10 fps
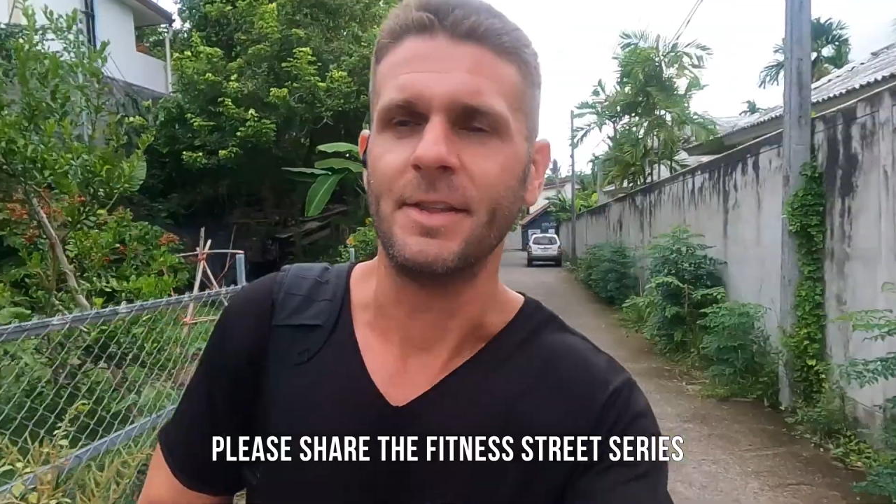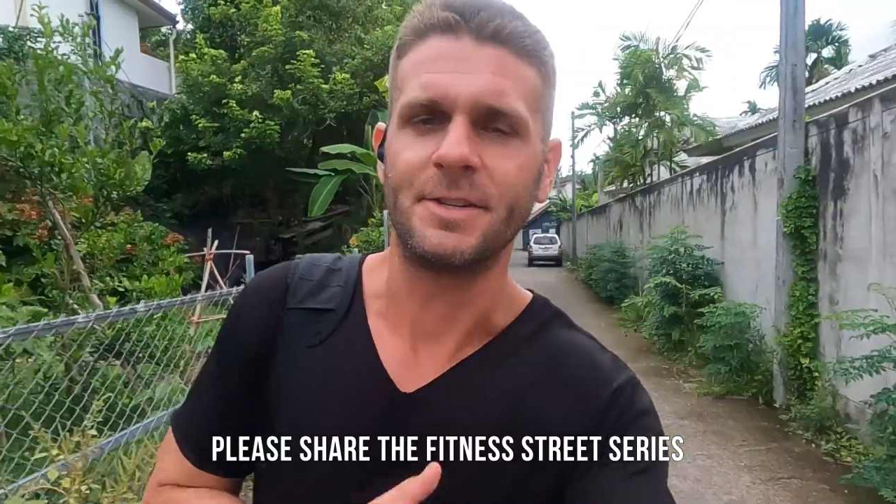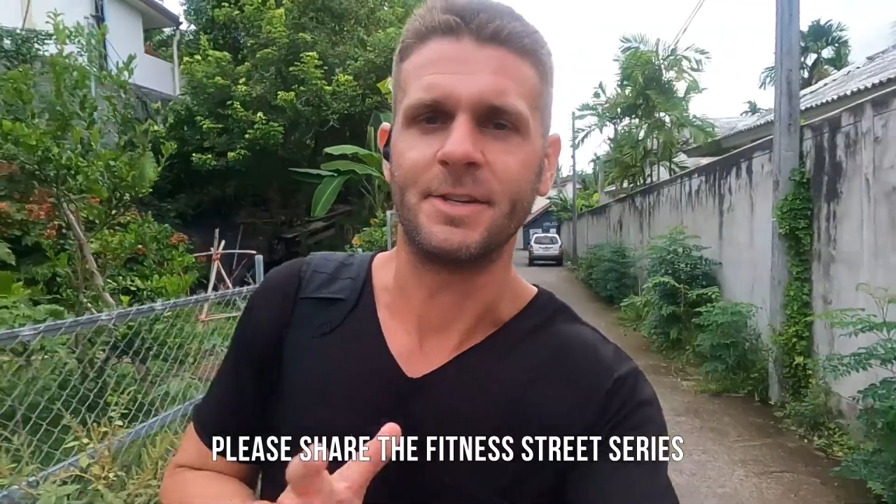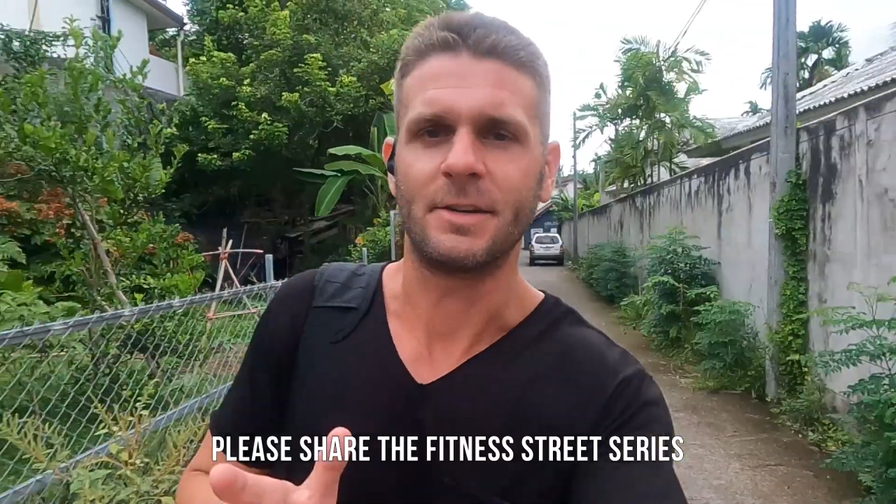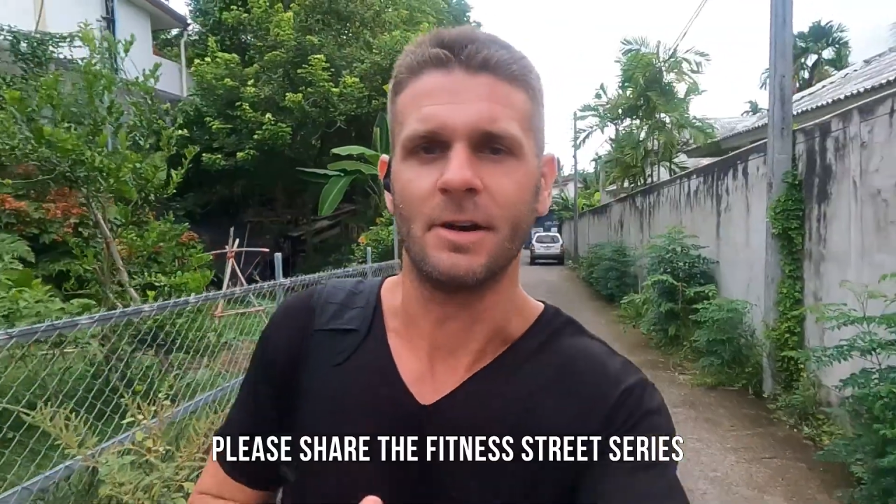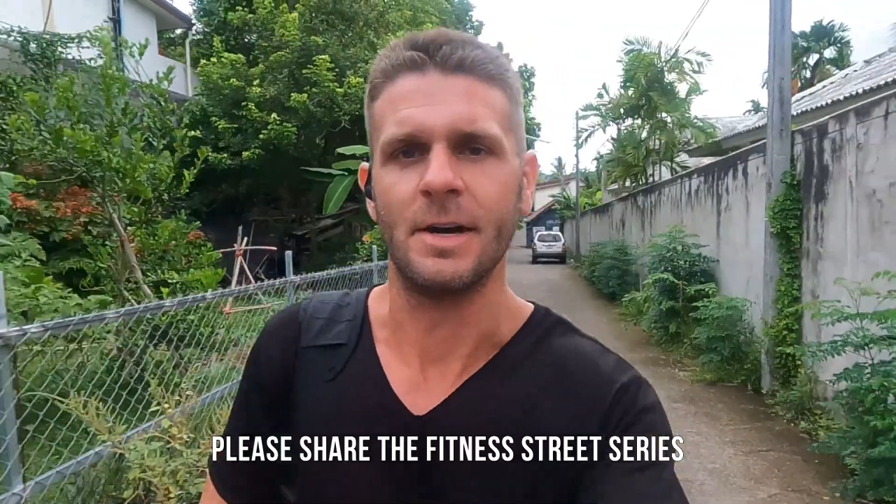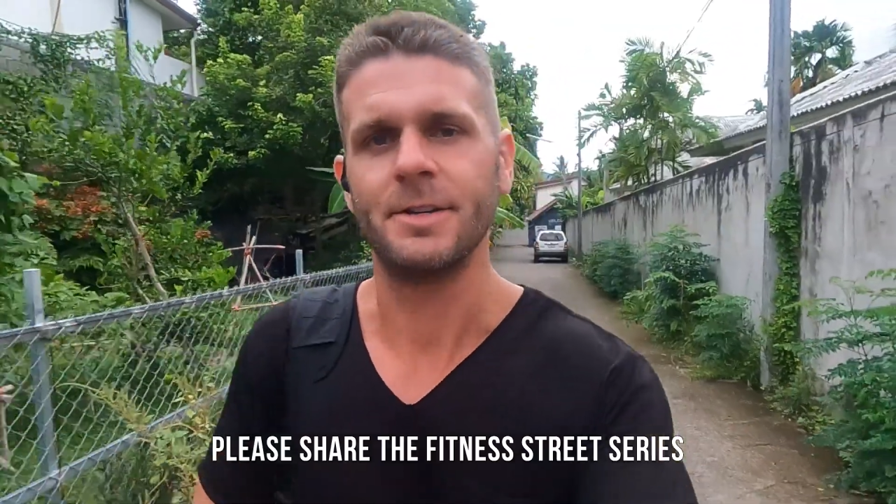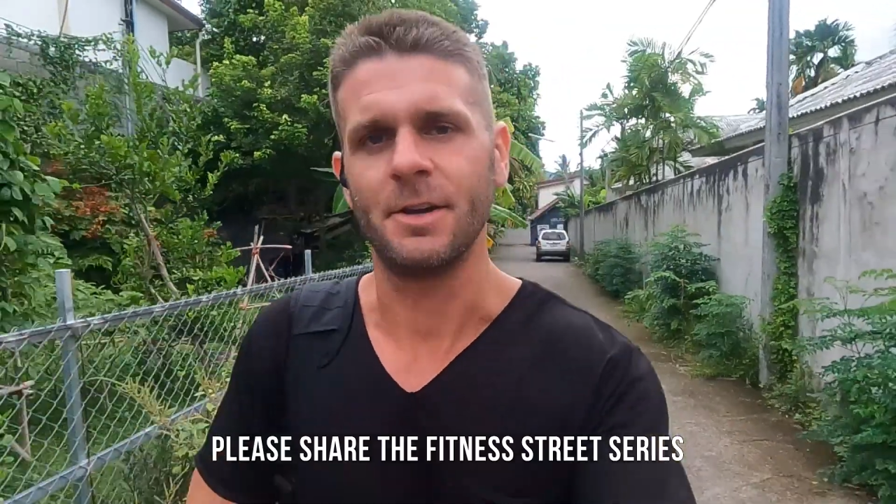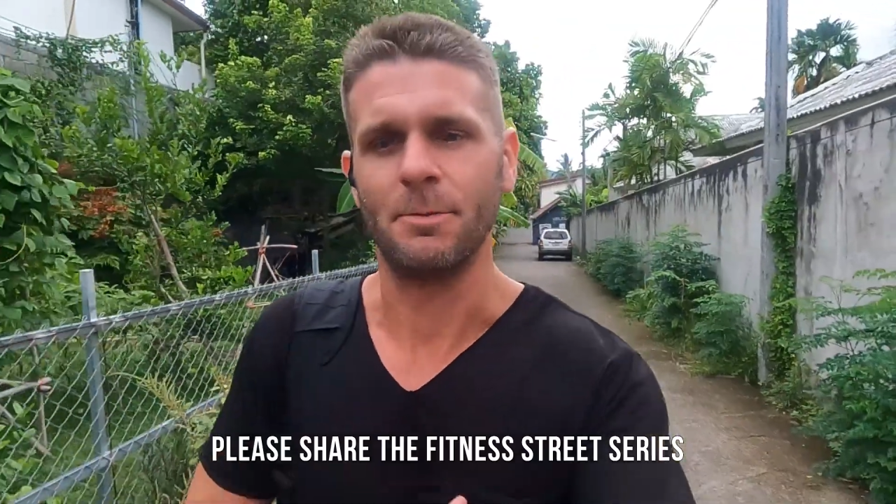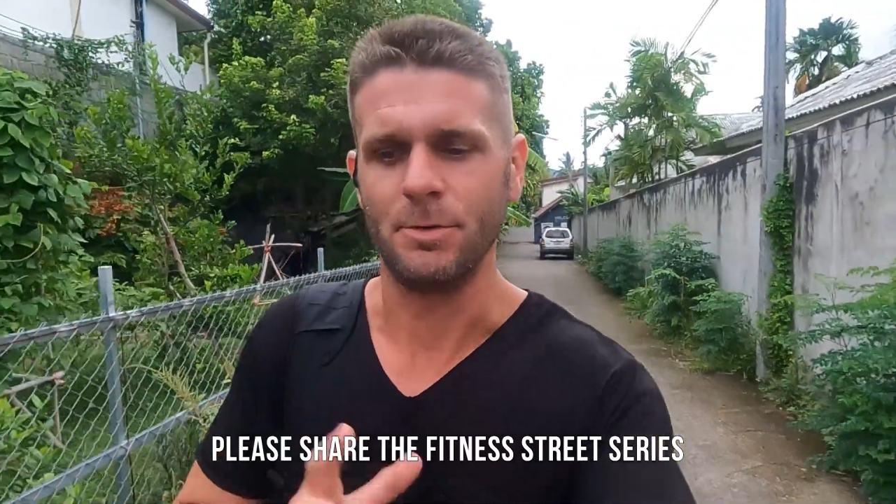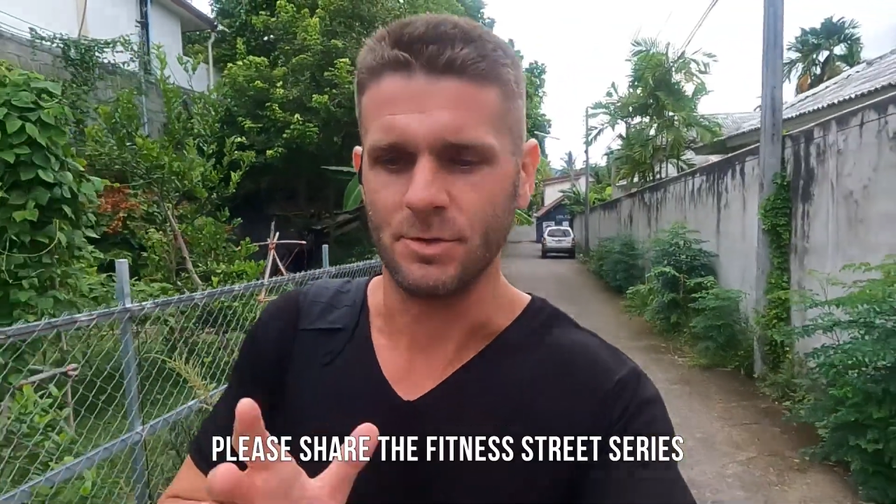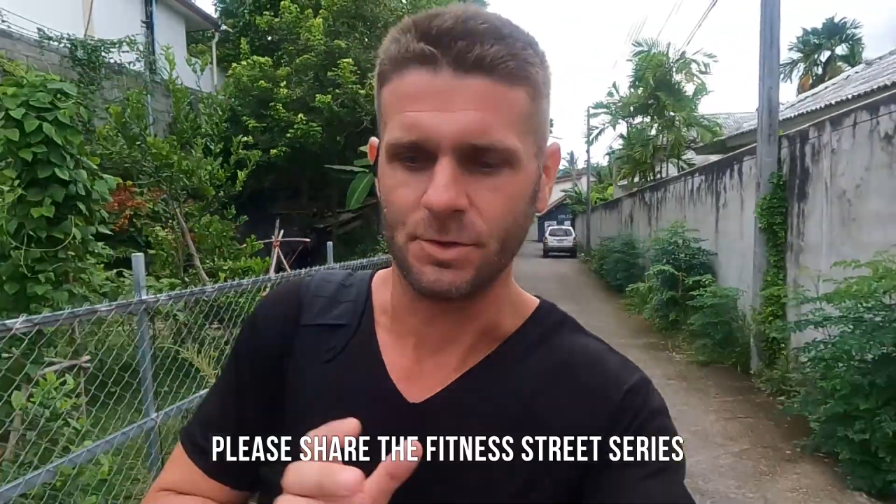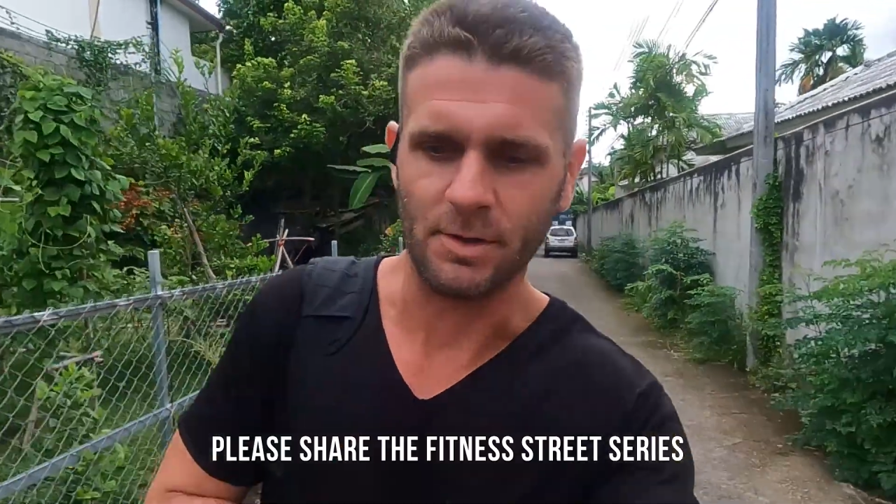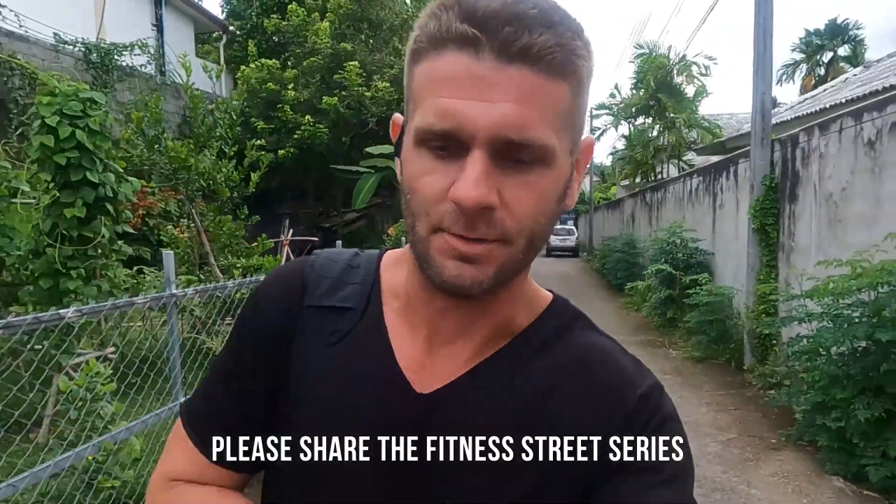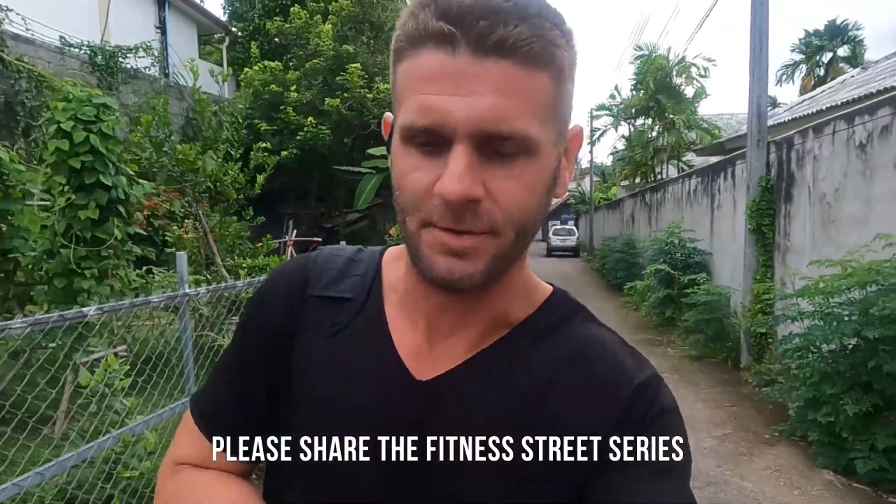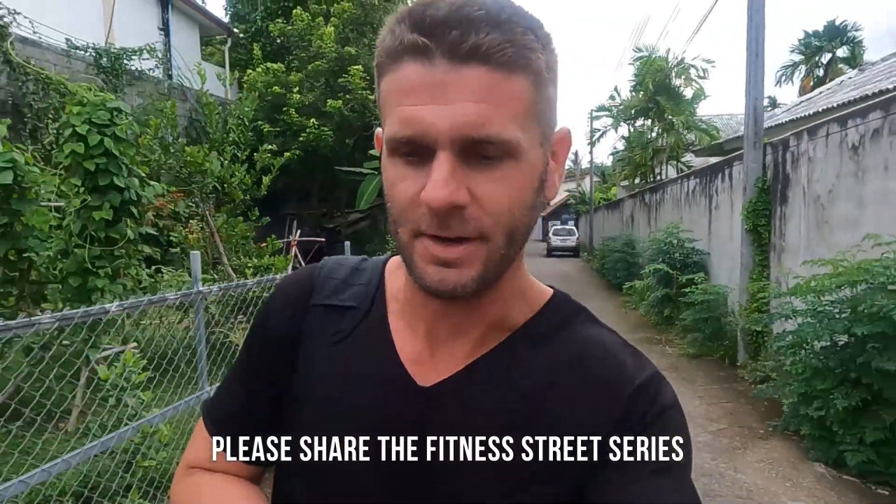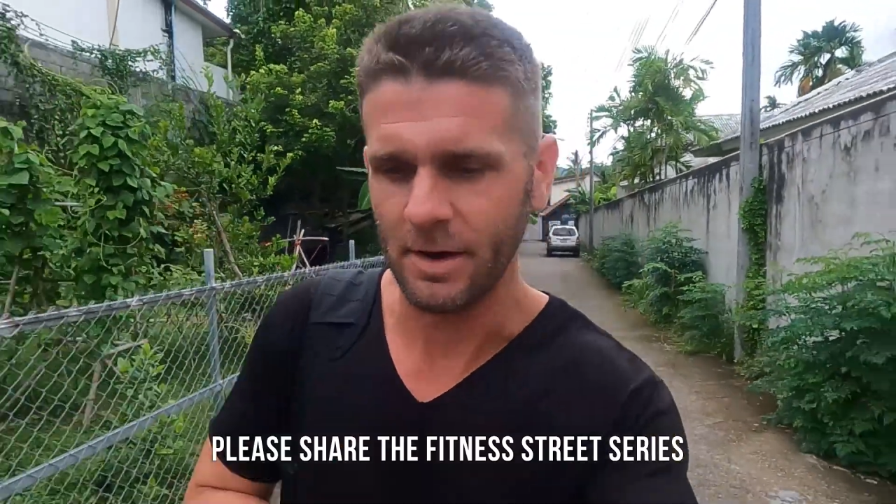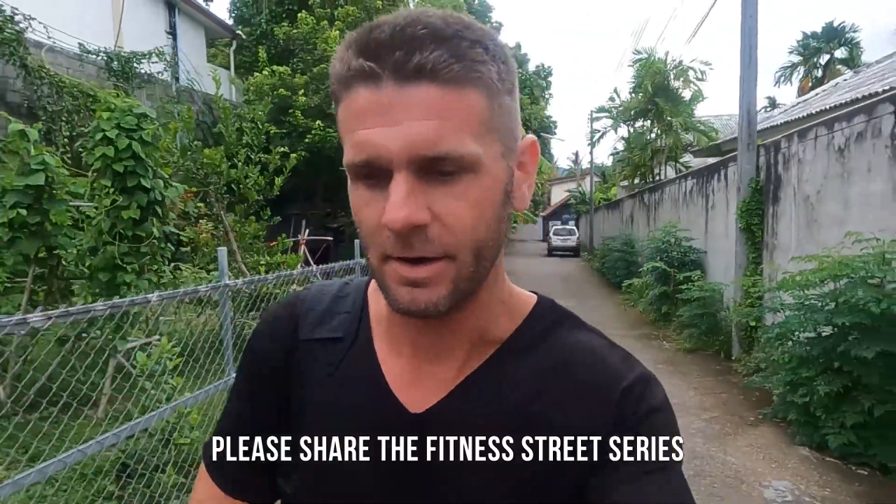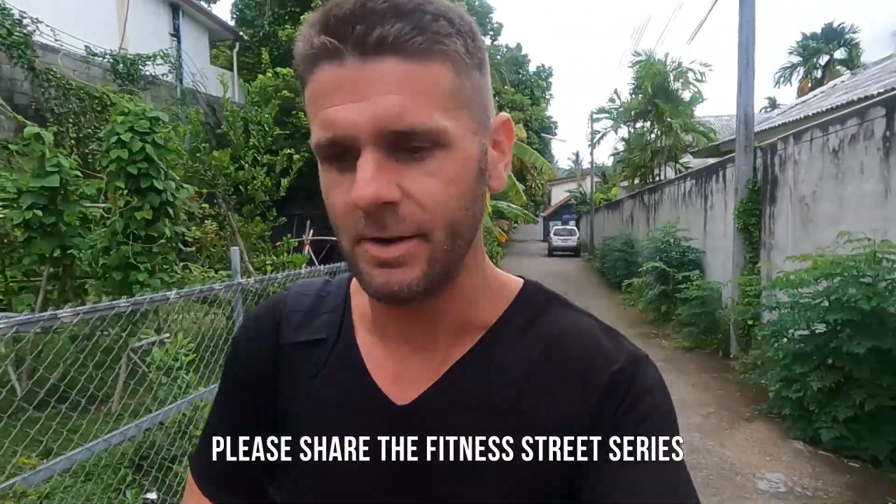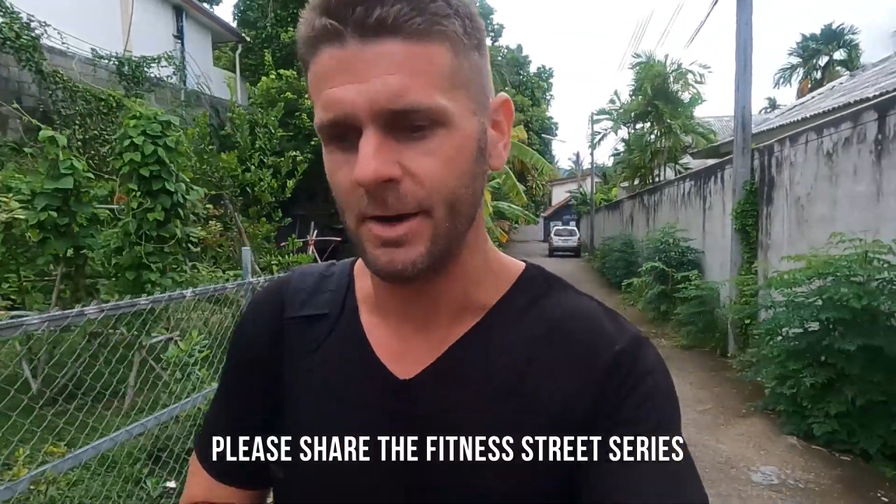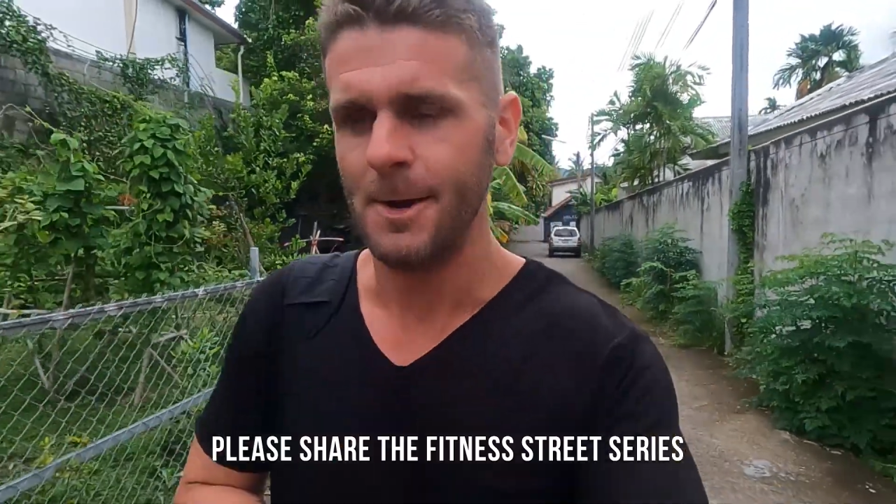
And that's it, guys. Hope you enjoy the video.